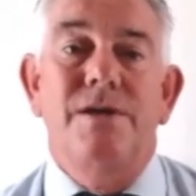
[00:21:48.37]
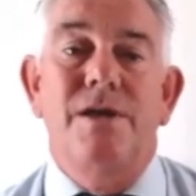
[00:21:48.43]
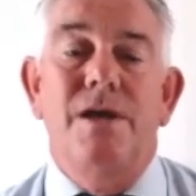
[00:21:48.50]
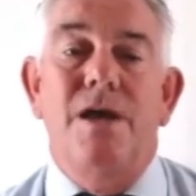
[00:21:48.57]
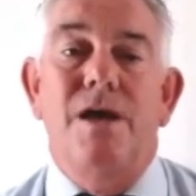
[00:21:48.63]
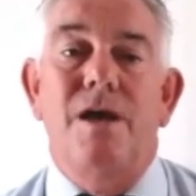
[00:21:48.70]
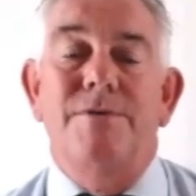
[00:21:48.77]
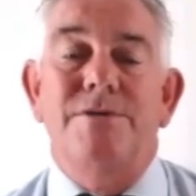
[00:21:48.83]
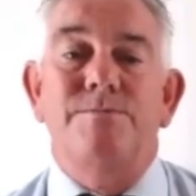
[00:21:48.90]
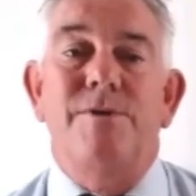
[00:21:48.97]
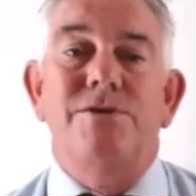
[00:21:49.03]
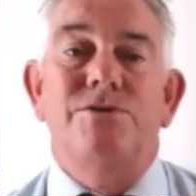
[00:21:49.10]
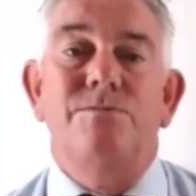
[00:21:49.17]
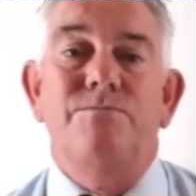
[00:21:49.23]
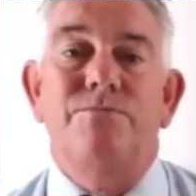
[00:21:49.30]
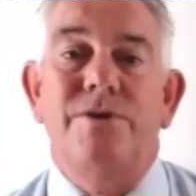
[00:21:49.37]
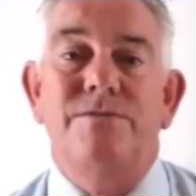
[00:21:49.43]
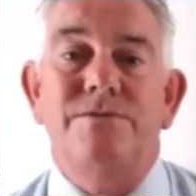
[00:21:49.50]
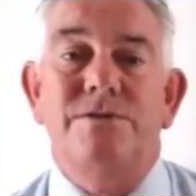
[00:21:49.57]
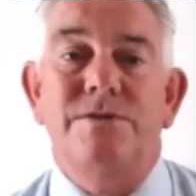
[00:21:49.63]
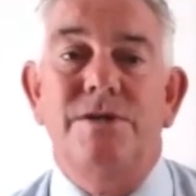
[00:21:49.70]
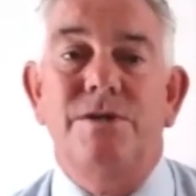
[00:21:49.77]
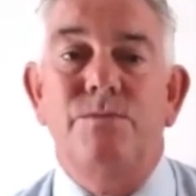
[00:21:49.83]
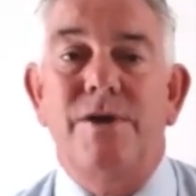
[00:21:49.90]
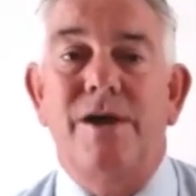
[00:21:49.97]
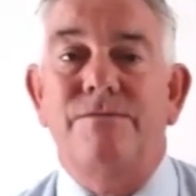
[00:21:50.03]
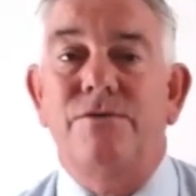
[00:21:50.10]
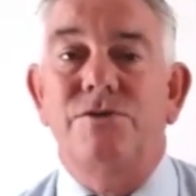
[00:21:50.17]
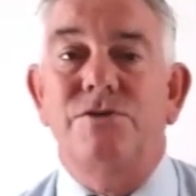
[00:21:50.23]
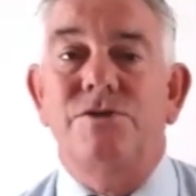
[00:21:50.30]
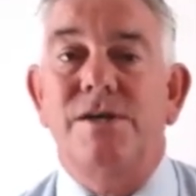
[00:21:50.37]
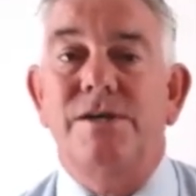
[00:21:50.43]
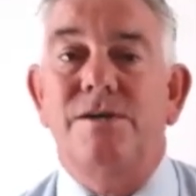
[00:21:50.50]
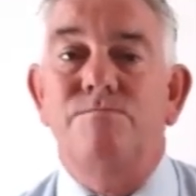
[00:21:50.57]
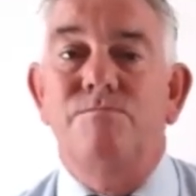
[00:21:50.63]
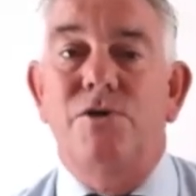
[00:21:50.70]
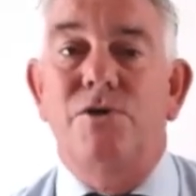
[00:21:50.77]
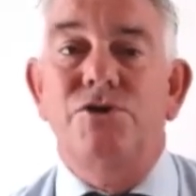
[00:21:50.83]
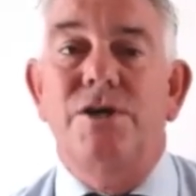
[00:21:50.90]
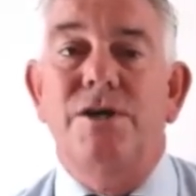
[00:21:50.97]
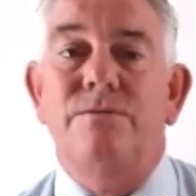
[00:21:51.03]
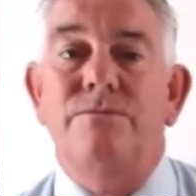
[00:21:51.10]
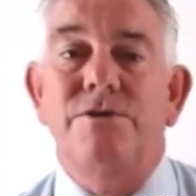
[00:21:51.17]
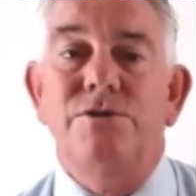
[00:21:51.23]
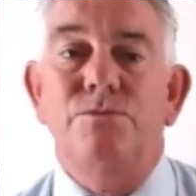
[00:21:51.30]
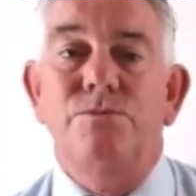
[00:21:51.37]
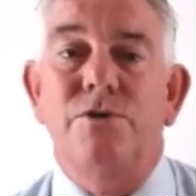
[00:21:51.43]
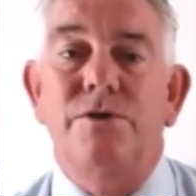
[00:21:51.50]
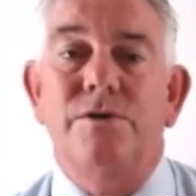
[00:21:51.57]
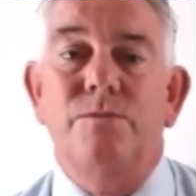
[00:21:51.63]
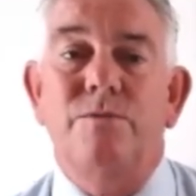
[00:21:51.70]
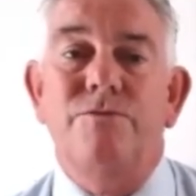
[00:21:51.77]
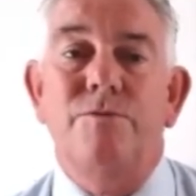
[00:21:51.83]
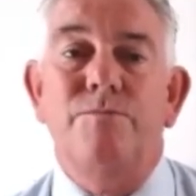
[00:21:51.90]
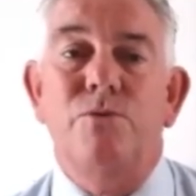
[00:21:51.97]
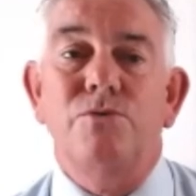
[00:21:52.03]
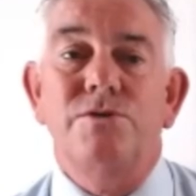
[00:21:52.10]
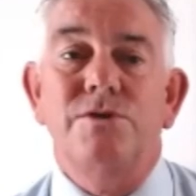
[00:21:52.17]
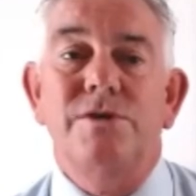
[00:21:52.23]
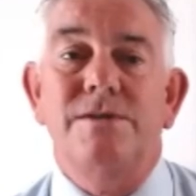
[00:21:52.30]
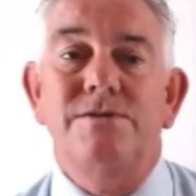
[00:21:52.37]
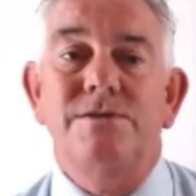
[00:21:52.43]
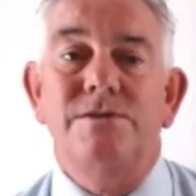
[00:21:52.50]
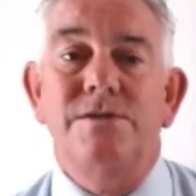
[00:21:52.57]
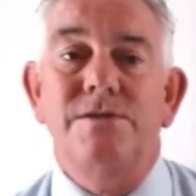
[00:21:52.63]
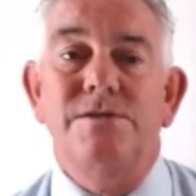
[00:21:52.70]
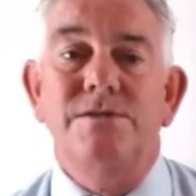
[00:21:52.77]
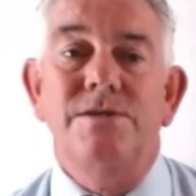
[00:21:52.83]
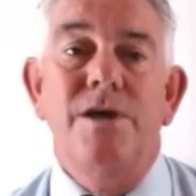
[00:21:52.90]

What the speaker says: As mentioned previously, we have undertaken much outreach work with reporting entities,